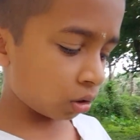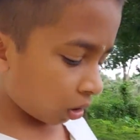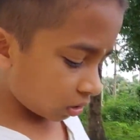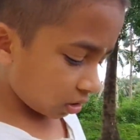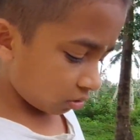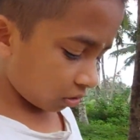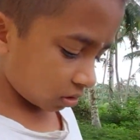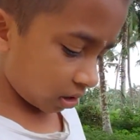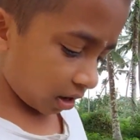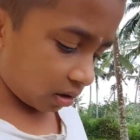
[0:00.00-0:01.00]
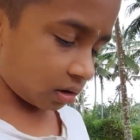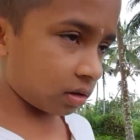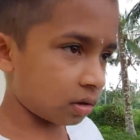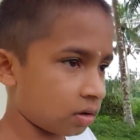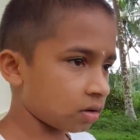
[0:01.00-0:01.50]
thought it was like,
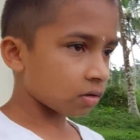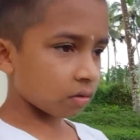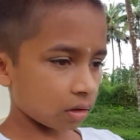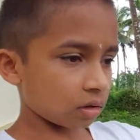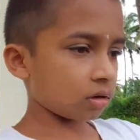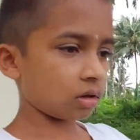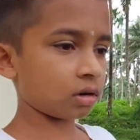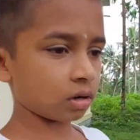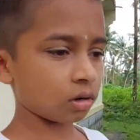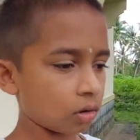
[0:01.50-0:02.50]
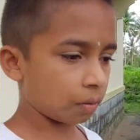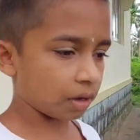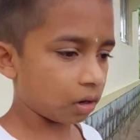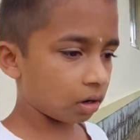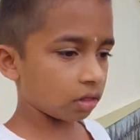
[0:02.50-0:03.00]
what do you call it? Oh
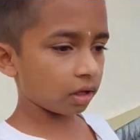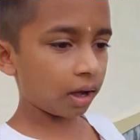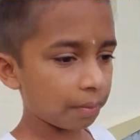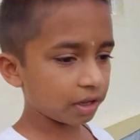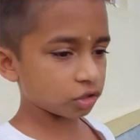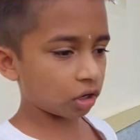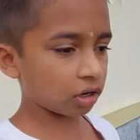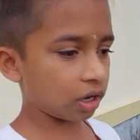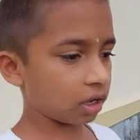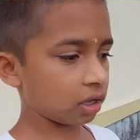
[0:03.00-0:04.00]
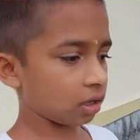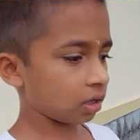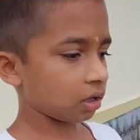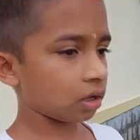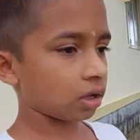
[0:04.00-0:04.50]
my God, the Amazon guy,
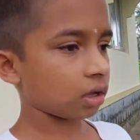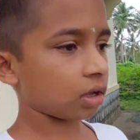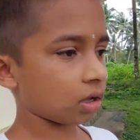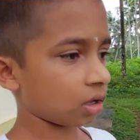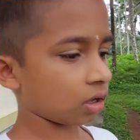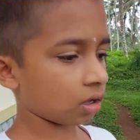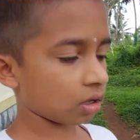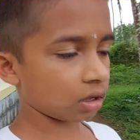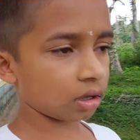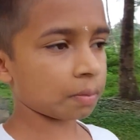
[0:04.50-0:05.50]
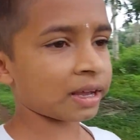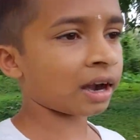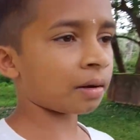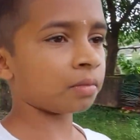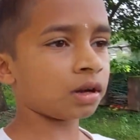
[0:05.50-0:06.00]
uh,
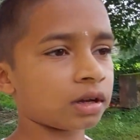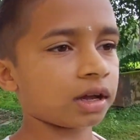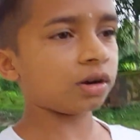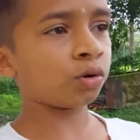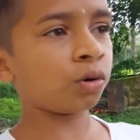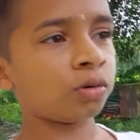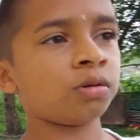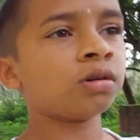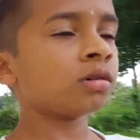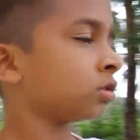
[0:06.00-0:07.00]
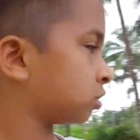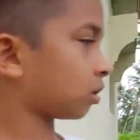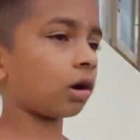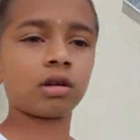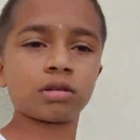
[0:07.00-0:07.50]
Abraham Lincoln. No,
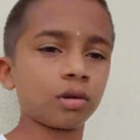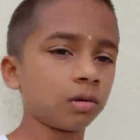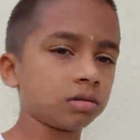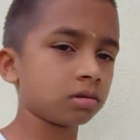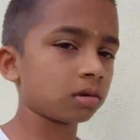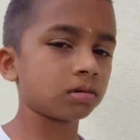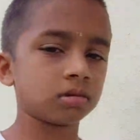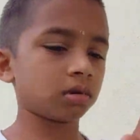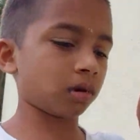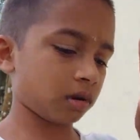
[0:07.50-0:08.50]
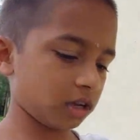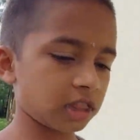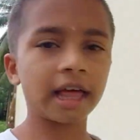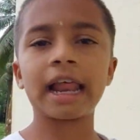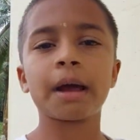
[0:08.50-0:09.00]
sorry, so so so.
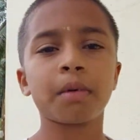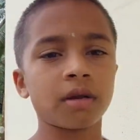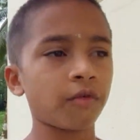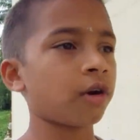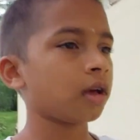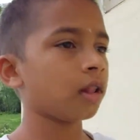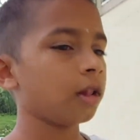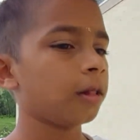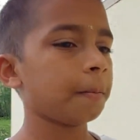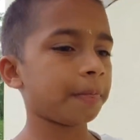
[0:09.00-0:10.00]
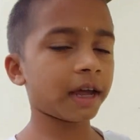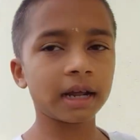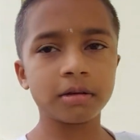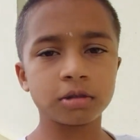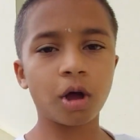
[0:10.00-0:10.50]
He the lie button for
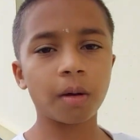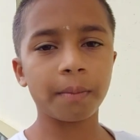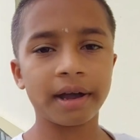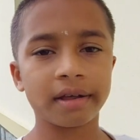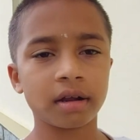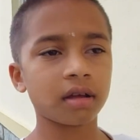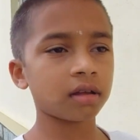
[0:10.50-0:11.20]
that I talk better.